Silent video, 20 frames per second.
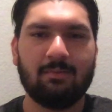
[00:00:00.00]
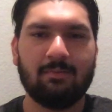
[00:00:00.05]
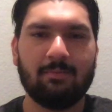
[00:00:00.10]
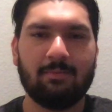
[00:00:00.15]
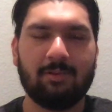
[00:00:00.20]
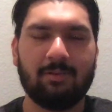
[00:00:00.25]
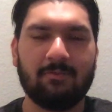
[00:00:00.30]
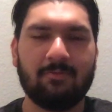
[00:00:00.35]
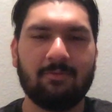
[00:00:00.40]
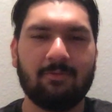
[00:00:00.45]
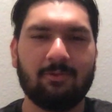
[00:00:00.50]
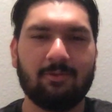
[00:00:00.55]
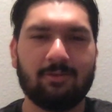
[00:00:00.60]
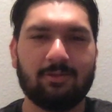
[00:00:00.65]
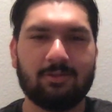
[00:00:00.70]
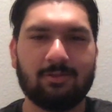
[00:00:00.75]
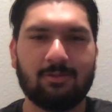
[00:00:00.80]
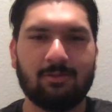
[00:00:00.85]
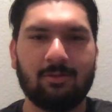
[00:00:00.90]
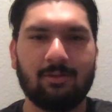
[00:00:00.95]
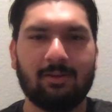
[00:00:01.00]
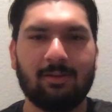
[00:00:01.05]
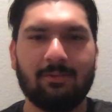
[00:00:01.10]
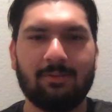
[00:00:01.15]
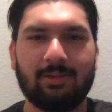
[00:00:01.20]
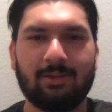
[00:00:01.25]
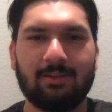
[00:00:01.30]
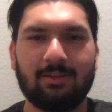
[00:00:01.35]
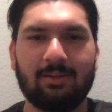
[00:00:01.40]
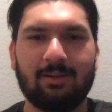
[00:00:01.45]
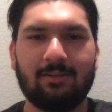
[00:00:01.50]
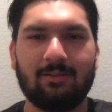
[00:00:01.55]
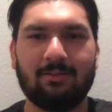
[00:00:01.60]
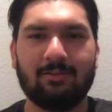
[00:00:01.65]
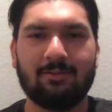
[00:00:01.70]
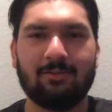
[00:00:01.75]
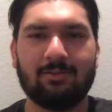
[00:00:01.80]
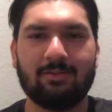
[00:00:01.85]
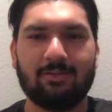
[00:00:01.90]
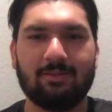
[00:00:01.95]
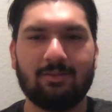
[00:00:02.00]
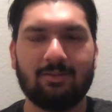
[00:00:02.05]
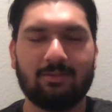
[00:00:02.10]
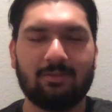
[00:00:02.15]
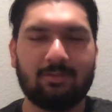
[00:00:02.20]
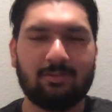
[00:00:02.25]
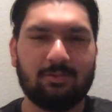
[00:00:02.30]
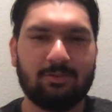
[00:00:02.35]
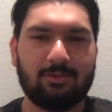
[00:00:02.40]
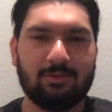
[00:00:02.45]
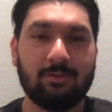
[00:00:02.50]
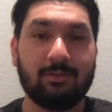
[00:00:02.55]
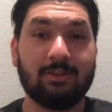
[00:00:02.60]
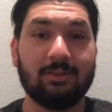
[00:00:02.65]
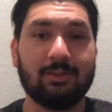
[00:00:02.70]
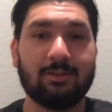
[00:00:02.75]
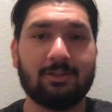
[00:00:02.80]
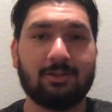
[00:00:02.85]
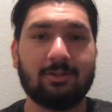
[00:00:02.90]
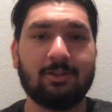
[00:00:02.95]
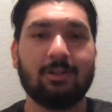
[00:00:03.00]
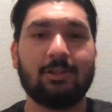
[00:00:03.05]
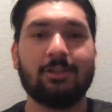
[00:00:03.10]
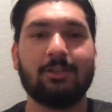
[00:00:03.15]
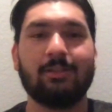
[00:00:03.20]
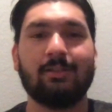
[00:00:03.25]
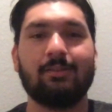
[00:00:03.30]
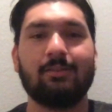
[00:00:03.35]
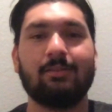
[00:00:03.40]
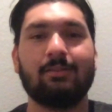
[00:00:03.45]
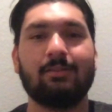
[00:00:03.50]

be forced to work at McDonald's or do construction.